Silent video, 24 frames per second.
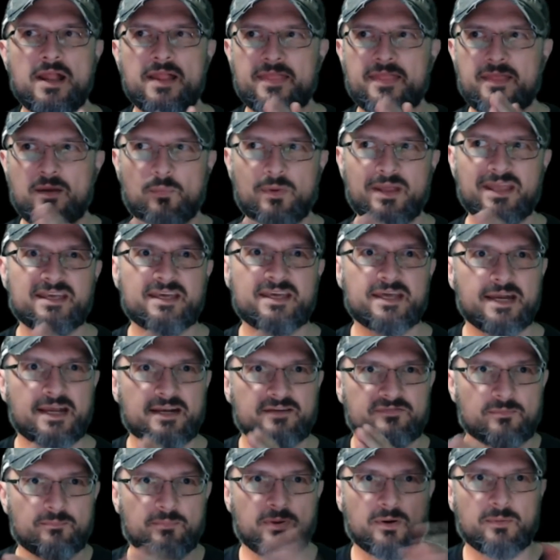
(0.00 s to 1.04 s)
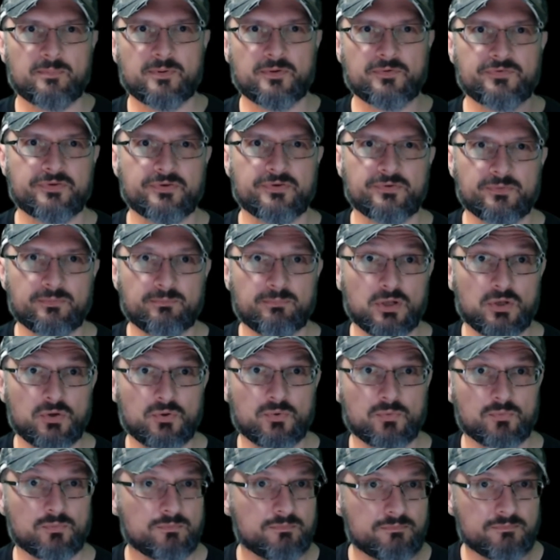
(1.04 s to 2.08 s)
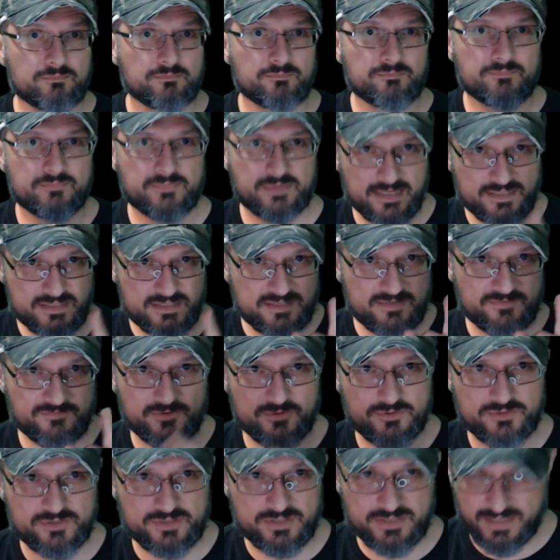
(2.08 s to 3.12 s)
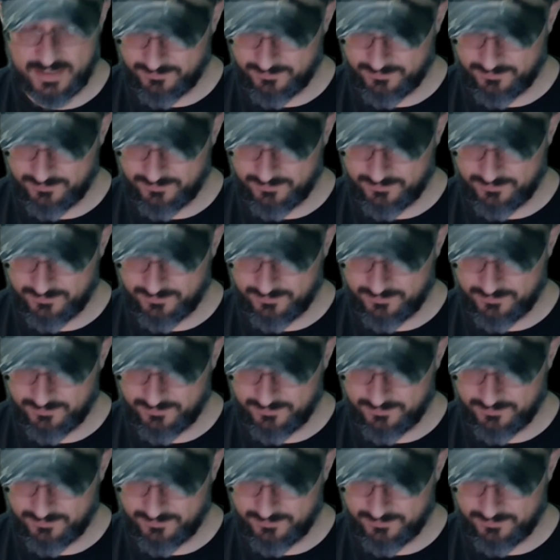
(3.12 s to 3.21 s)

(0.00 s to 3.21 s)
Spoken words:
we can connect from purple to blue. That's the first step.